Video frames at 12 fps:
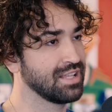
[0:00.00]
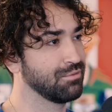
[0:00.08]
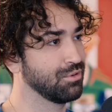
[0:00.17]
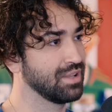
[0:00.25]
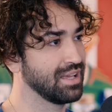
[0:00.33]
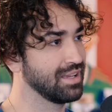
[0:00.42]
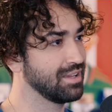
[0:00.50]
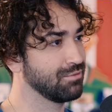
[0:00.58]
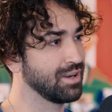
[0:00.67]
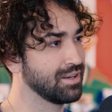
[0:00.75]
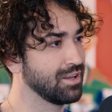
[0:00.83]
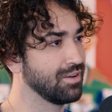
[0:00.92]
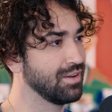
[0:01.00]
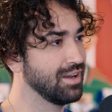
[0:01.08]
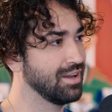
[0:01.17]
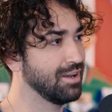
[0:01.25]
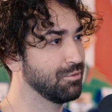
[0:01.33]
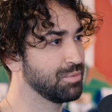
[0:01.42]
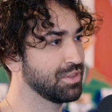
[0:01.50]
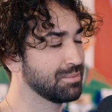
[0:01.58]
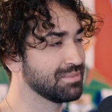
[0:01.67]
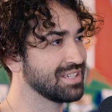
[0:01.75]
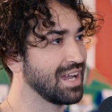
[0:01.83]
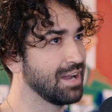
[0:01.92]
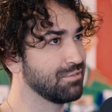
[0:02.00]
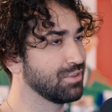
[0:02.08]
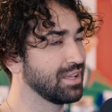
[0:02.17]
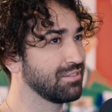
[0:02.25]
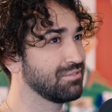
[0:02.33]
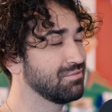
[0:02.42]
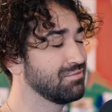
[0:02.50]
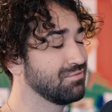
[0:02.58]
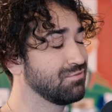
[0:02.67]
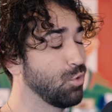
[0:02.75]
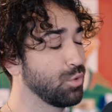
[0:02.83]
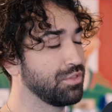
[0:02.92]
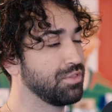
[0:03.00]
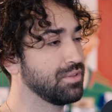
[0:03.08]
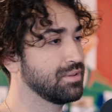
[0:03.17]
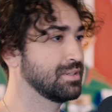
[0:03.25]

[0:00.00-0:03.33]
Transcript: level, like right now. I would put them tied for like 4th.